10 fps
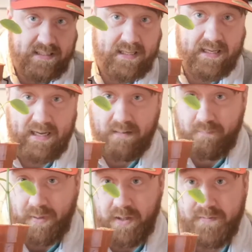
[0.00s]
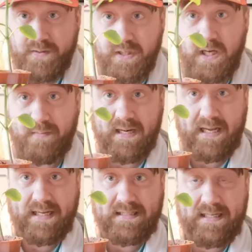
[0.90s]
in here, both
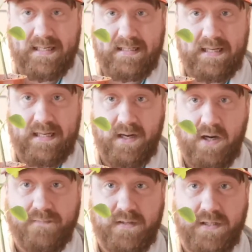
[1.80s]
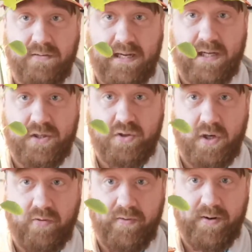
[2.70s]
germinated, and often you'll get a
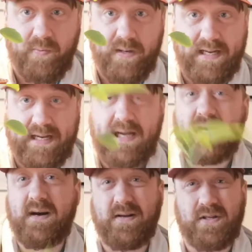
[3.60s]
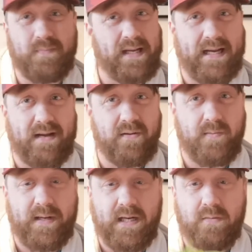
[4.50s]
stronger and a weaker. I just pick out the
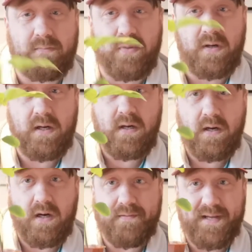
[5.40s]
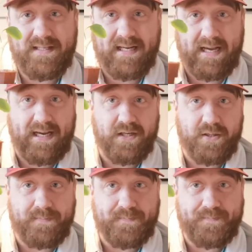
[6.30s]
weaker one, but on this
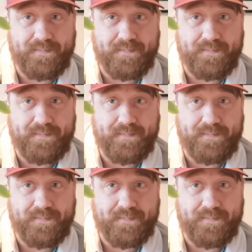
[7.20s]
occasion,